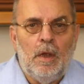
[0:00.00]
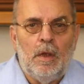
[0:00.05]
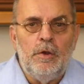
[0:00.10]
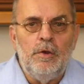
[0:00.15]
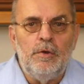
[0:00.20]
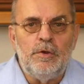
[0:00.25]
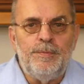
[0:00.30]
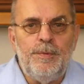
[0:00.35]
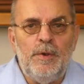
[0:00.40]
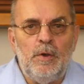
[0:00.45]

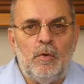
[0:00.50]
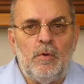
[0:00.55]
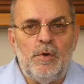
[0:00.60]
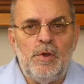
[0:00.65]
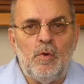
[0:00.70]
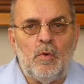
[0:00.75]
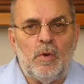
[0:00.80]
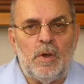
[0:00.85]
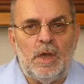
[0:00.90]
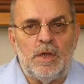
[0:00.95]
USB
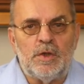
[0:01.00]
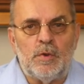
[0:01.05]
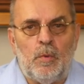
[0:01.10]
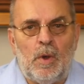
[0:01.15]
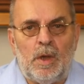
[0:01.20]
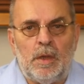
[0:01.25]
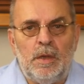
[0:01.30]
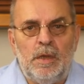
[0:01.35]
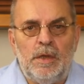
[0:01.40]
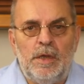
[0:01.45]
Audio Class
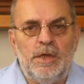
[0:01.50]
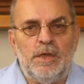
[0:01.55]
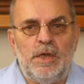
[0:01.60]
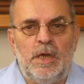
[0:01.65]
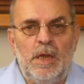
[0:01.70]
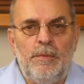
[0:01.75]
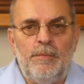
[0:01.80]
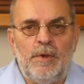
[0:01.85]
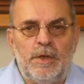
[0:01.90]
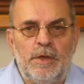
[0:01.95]
1 is
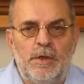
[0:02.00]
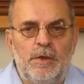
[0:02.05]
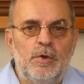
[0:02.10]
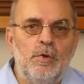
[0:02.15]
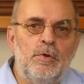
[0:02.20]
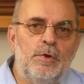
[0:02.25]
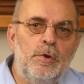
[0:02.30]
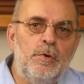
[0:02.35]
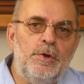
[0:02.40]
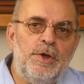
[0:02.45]
limited
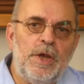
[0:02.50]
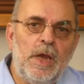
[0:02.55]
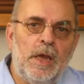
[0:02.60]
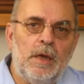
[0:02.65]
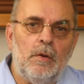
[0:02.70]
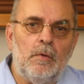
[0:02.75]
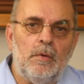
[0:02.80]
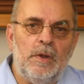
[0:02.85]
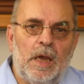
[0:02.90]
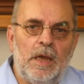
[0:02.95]
to
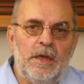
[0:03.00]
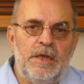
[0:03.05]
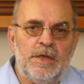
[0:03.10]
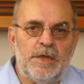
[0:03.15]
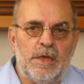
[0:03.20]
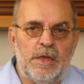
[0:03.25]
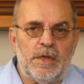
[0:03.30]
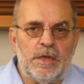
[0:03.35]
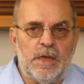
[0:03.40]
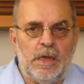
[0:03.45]
2-channel
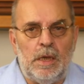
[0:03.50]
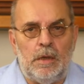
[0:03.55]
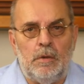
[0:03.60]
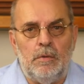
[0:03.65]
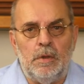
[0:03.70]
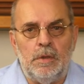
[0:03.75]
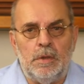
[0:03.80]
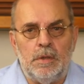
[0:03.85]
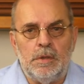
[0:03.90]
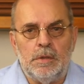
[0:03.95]
96
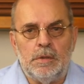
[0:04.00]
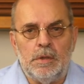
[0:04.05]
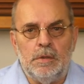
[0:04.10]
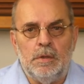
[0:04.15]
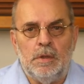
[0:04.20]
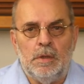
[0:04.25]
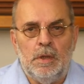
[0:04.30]
kHz.